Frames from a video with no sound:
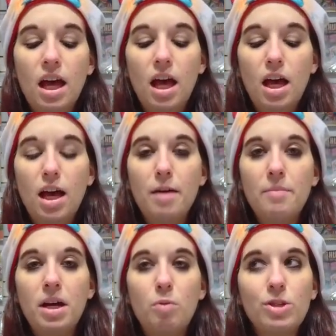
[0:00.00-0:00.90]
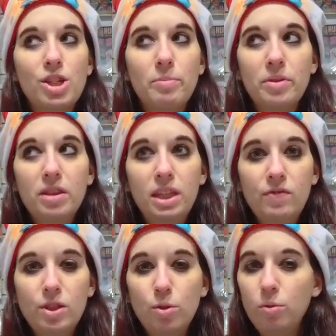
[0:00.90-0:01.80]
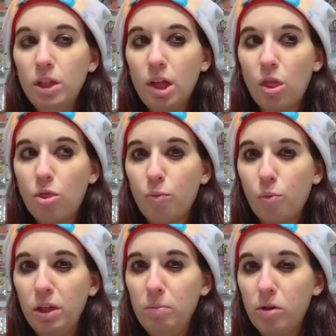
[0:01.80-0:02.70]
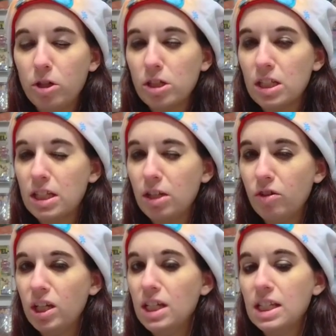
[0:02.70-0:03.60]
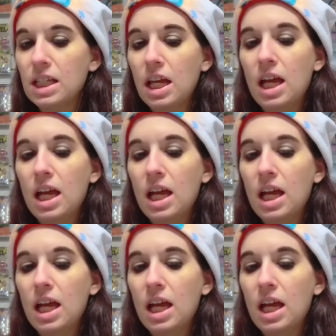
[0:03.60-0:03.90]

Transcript: um, which I believe is only a three part series.